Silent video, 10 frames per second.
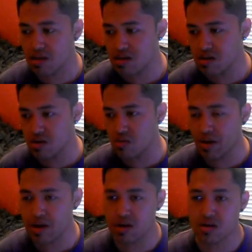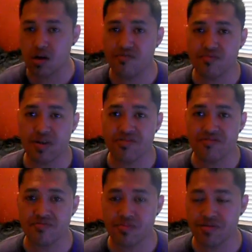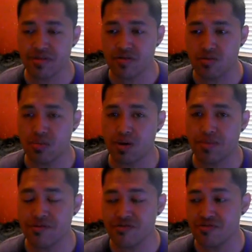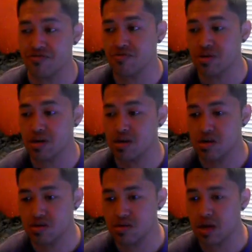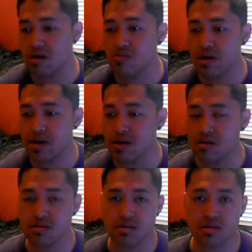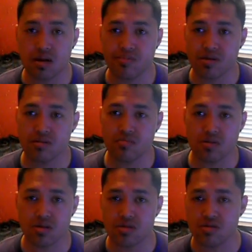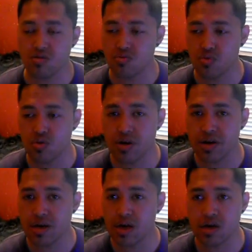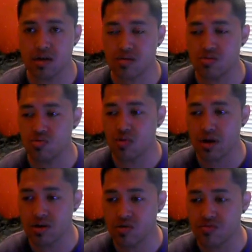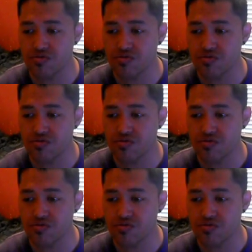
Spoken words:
waiting on the confirmation from Nintendo about Banjo-Kazooie. So now we're heading on to this topic with Roy and Ryu